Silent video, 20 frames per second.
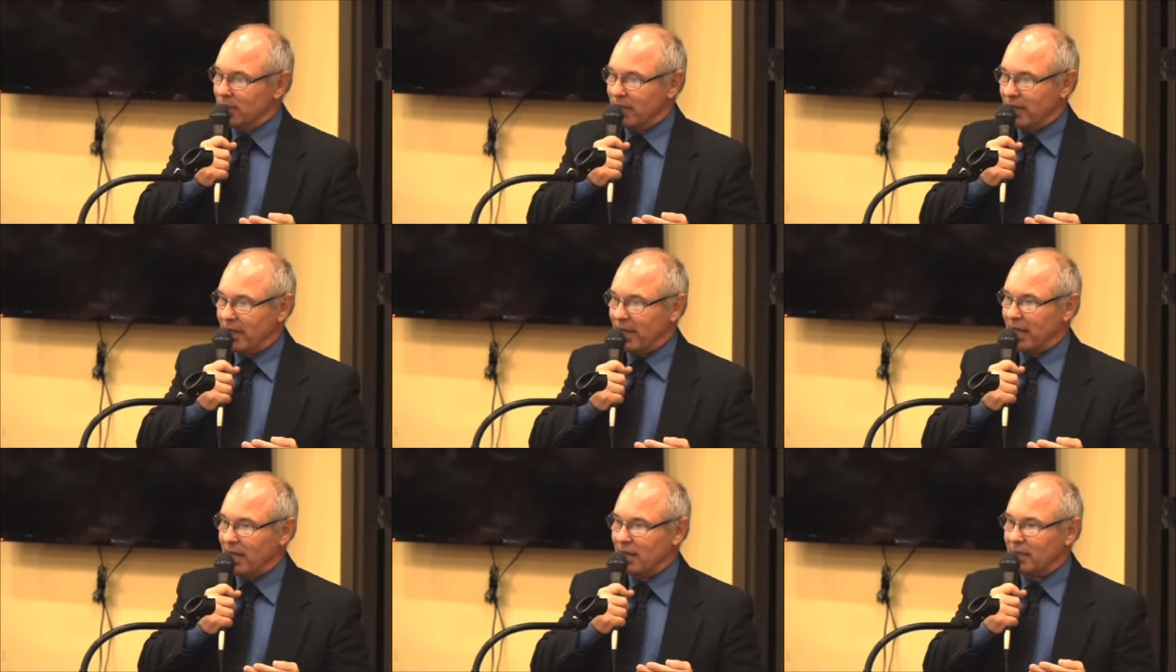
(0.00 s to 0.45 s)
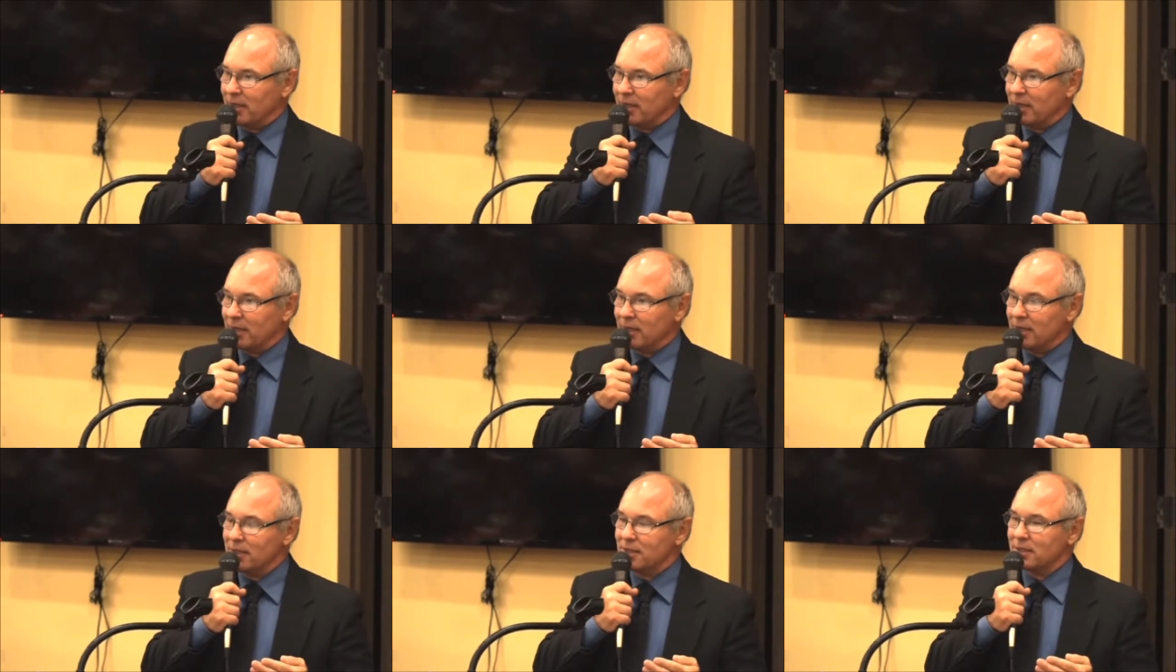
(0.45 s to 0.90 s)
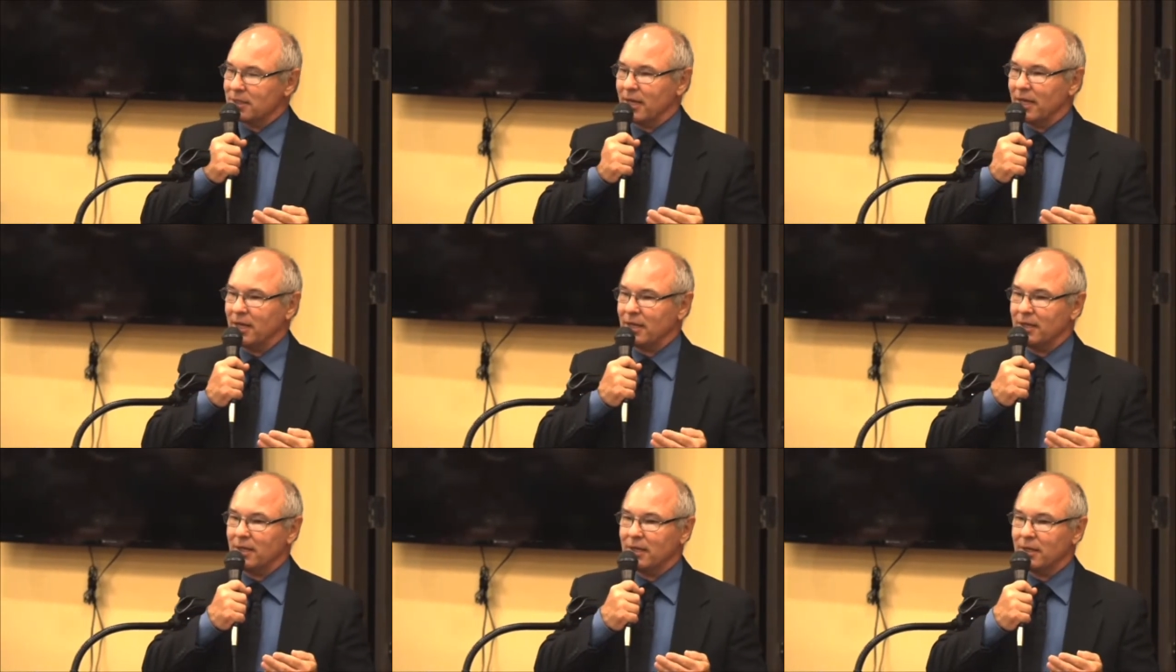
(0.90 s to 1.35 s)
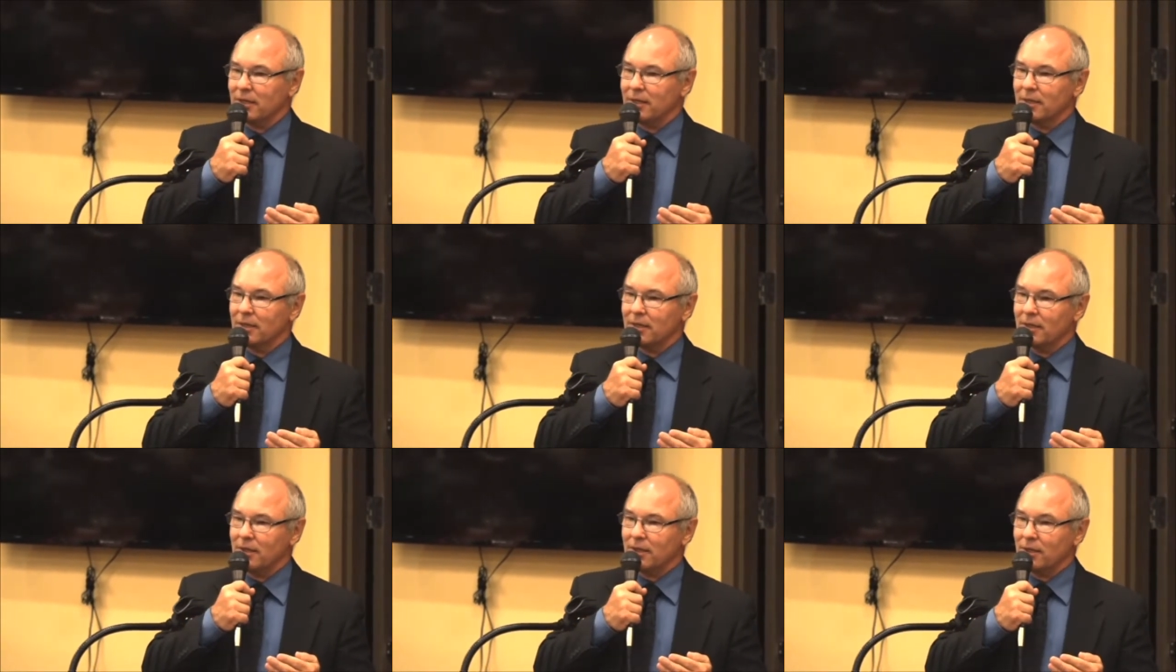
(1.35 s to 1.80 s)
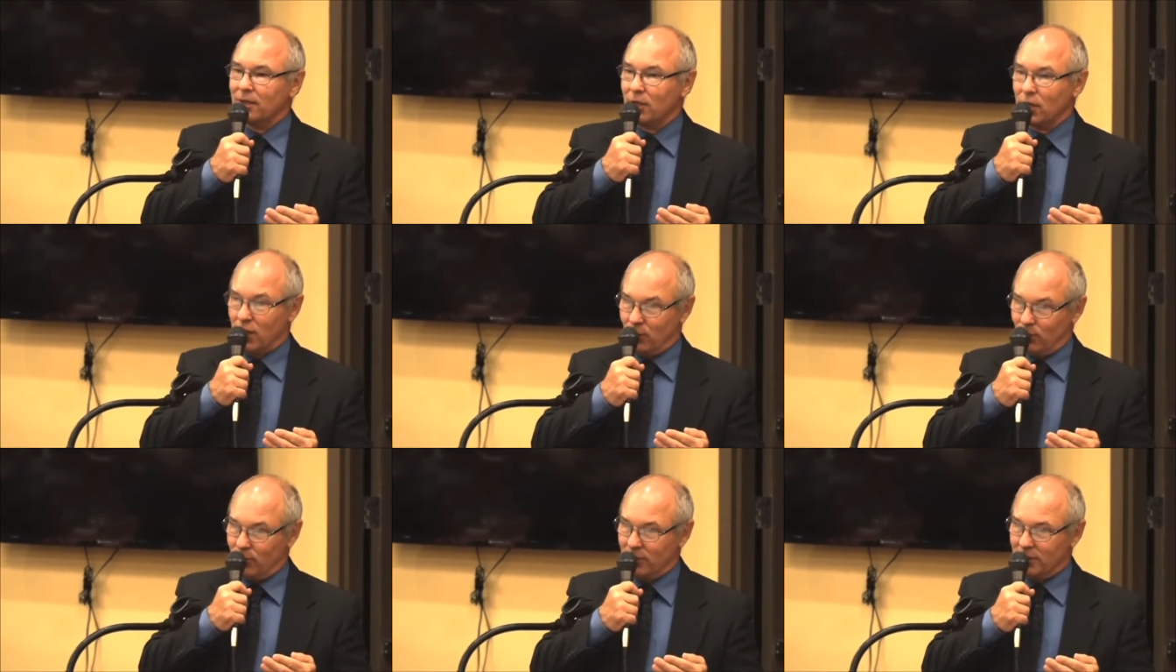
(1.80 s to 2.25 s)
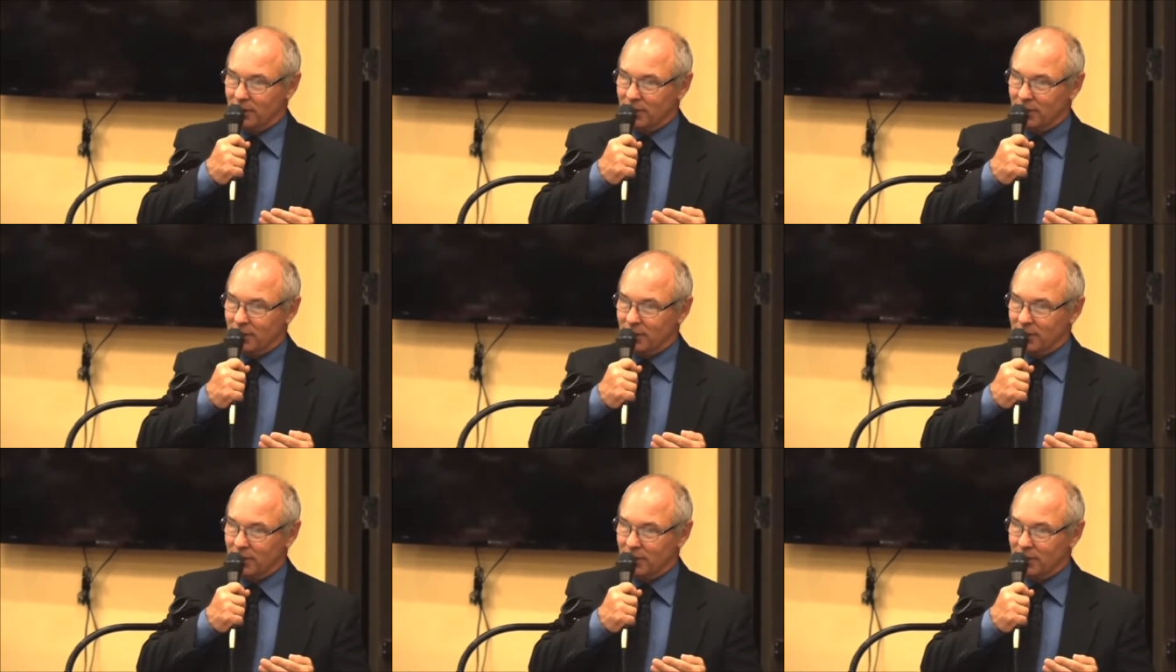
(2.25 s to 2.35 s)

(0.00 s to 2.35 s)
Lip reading: And he said, no.